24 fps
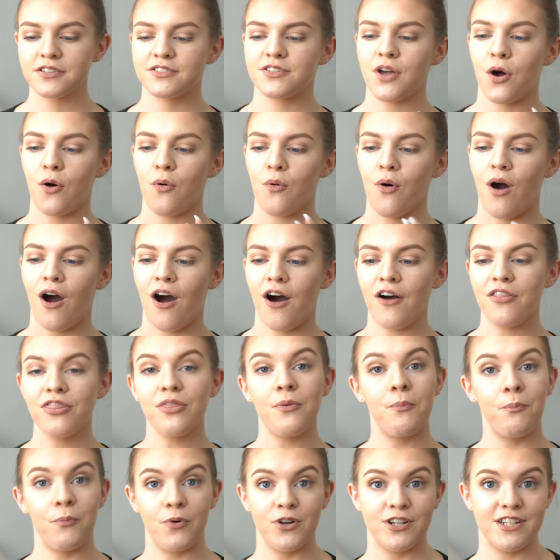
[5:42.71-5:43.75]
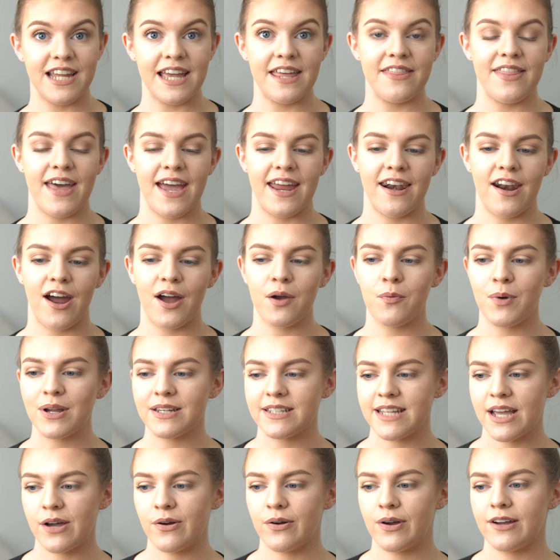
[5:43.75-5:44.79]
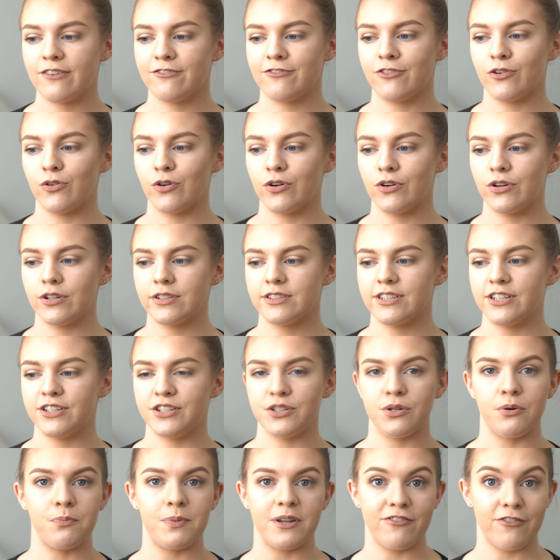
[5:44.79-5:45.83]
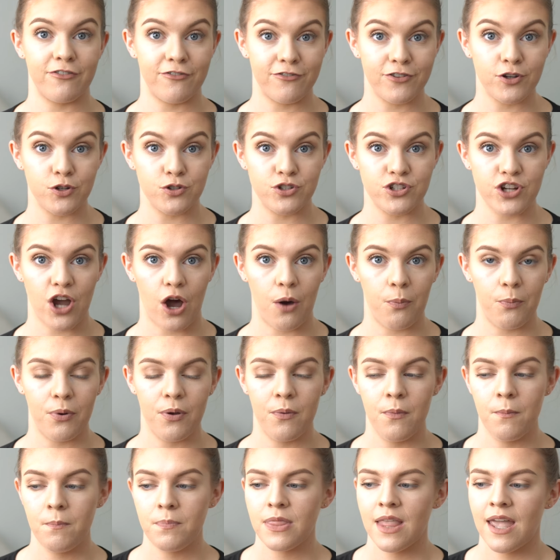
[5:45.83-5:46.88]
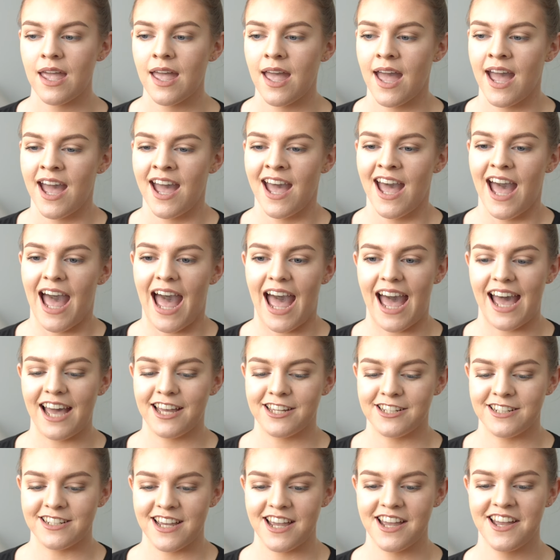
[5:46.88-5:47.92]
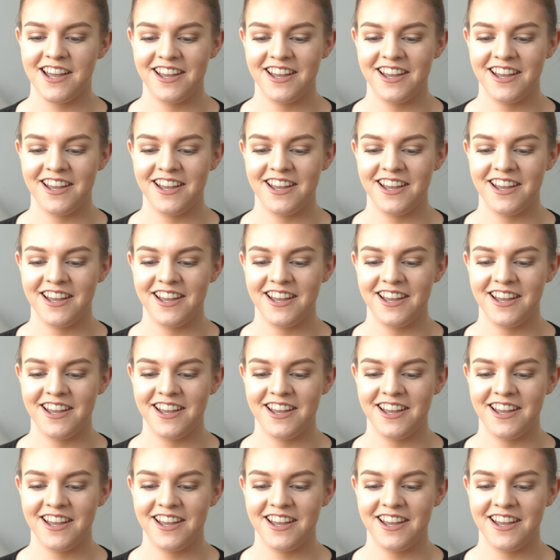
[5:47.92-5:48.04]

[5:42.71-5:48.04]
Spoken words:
So on the Monday then, I went out for to do a bit of a food shop. And